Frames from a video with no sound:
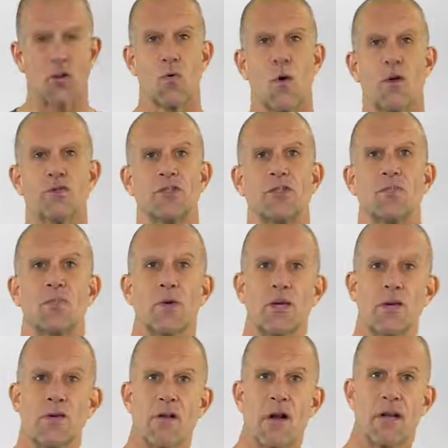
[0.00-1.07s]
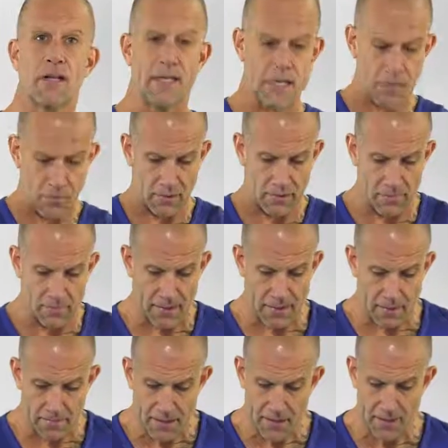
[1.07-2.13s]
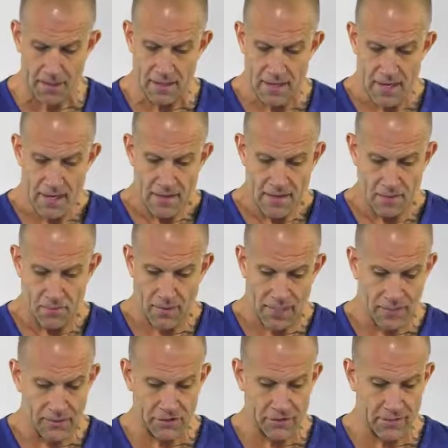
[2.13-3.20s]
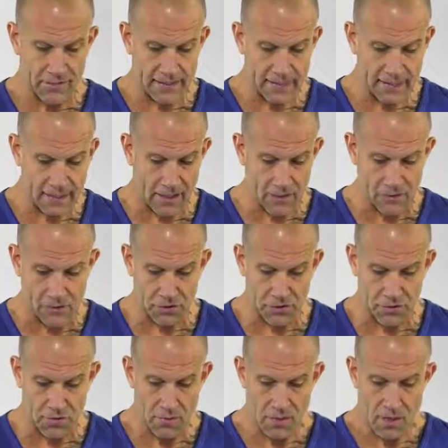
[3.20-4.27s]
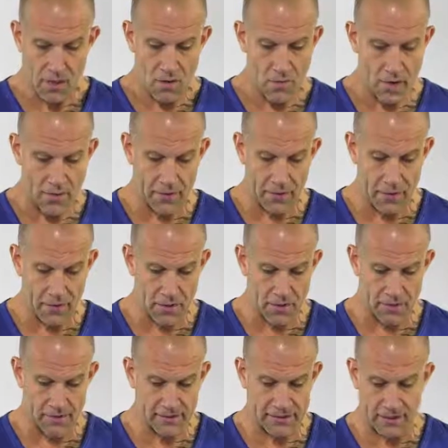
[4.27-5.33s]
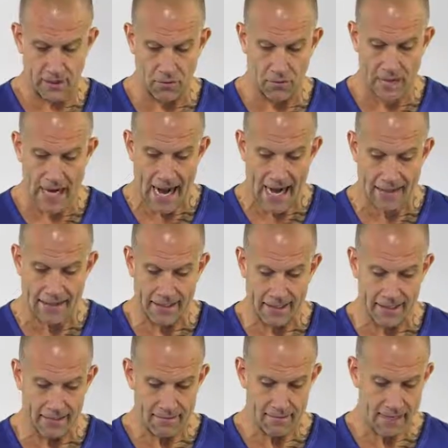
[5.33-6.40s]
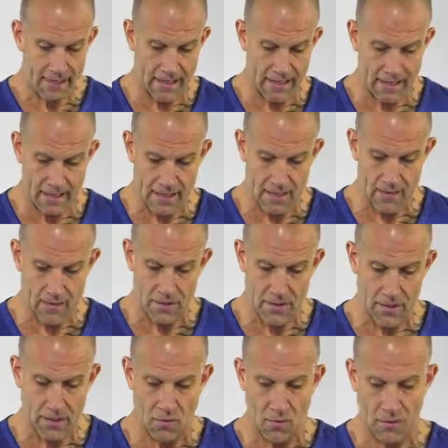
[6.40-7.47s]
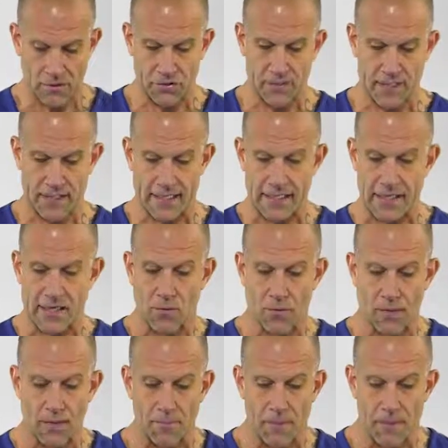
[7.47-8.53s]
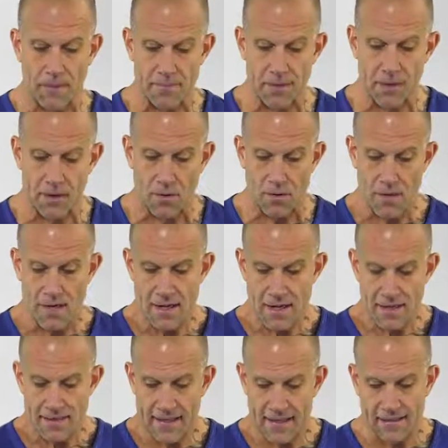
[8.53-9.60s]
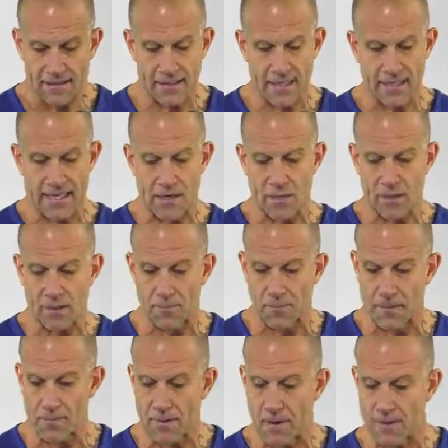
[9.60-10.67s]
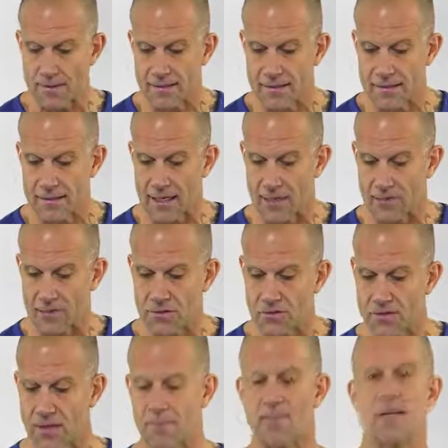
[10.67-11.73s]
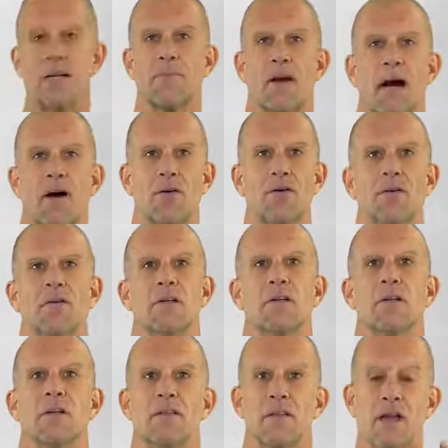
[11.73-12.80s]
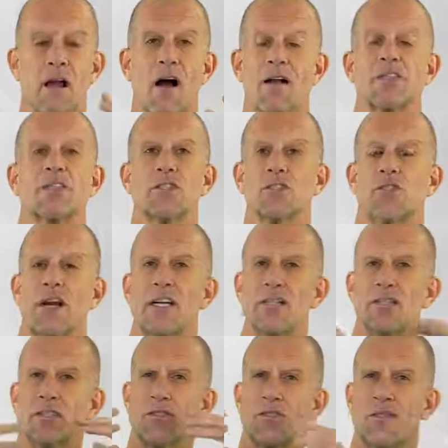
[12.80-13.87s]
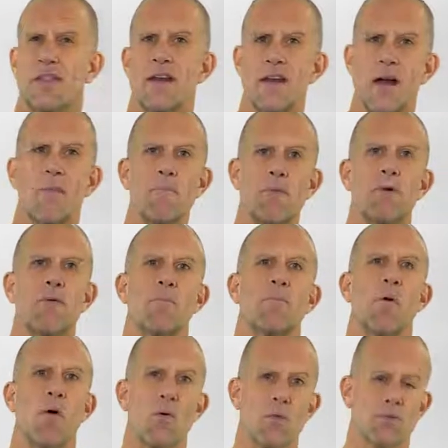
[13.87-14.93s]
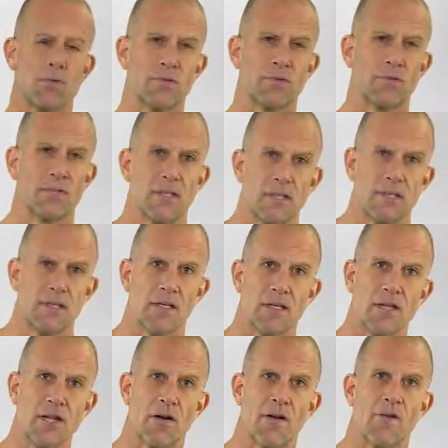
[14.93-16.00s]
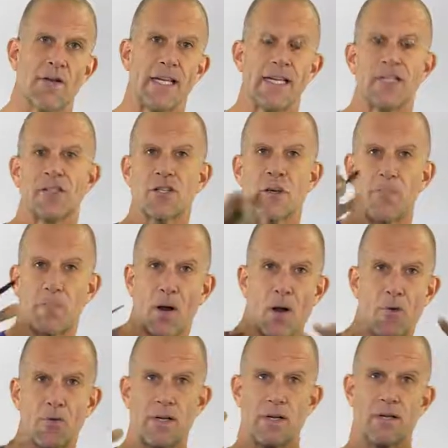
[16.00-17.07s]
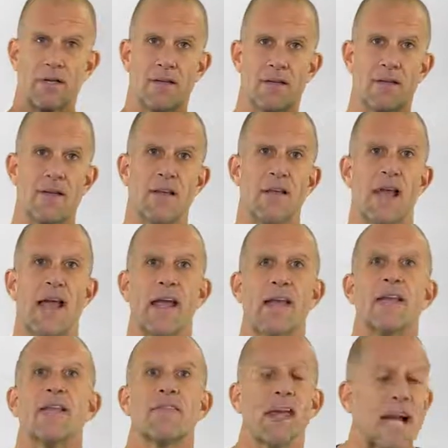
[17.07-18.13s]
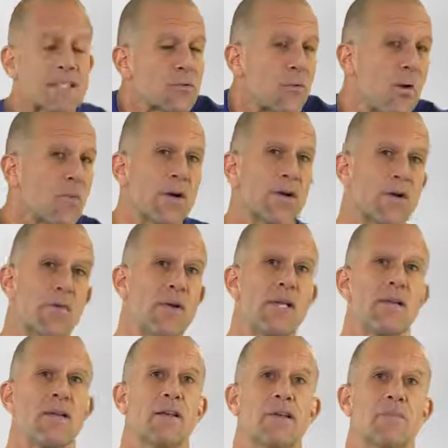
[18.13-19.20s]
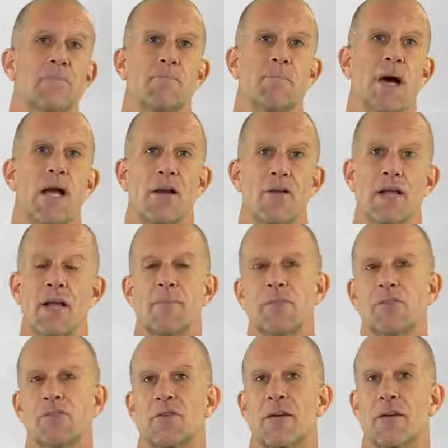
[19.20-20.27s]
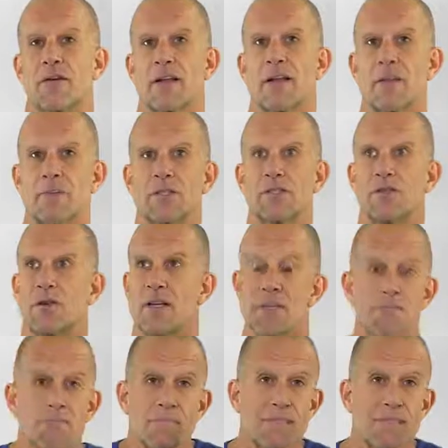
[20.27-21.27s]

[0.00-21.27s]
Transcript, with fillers: quotient, when you're not at equilibrium, there, the ratio of these tells you whether you're still reacting. And you know, once you get to equilibrium, though, this equilibrium constant tells you something about the concentrations or the number of moles, you know, of each component. And that's what we're doing in biochemistry or chemistry.